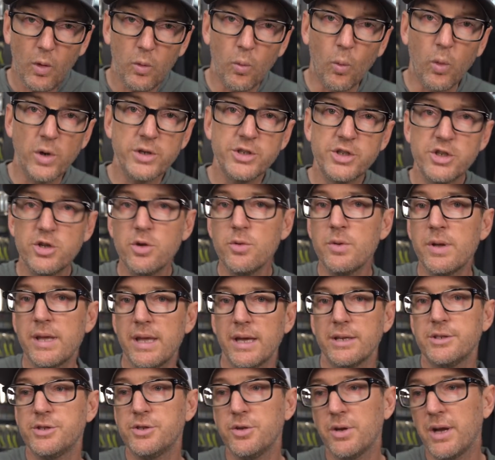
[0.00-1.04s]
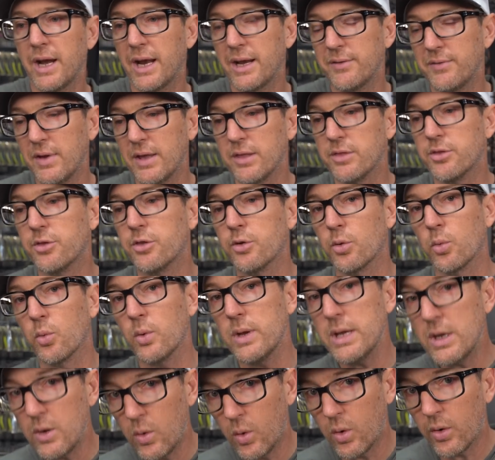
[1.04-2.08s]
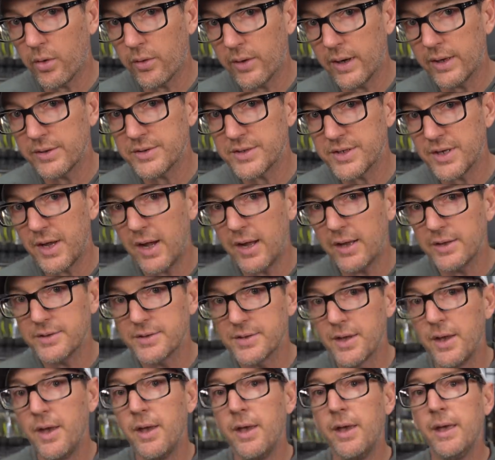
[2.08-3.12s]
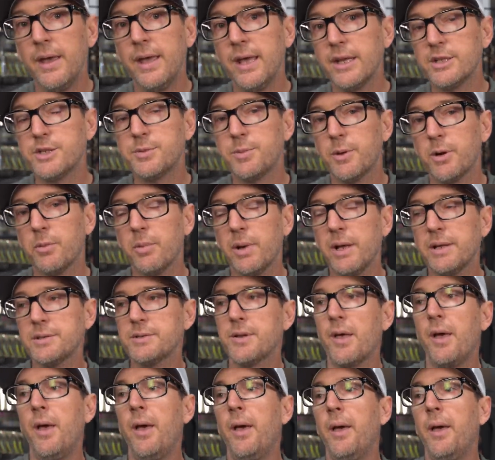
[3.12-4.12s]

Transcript: Once you get to kind of a three-quarter ounce size in spinner baits,